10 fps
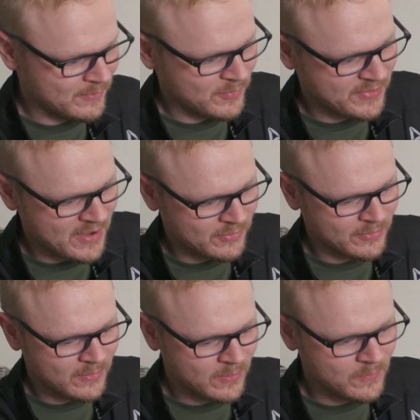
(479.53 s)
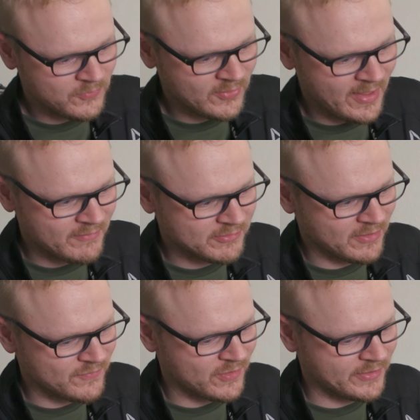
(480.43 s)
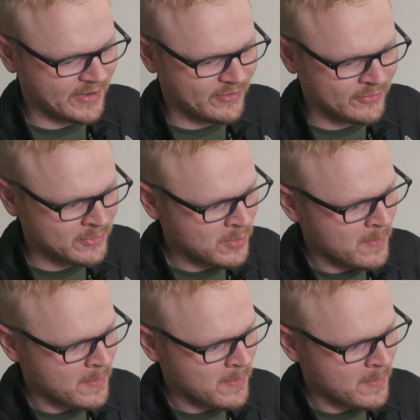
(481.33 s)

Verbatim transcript: without hopefully everything falling out.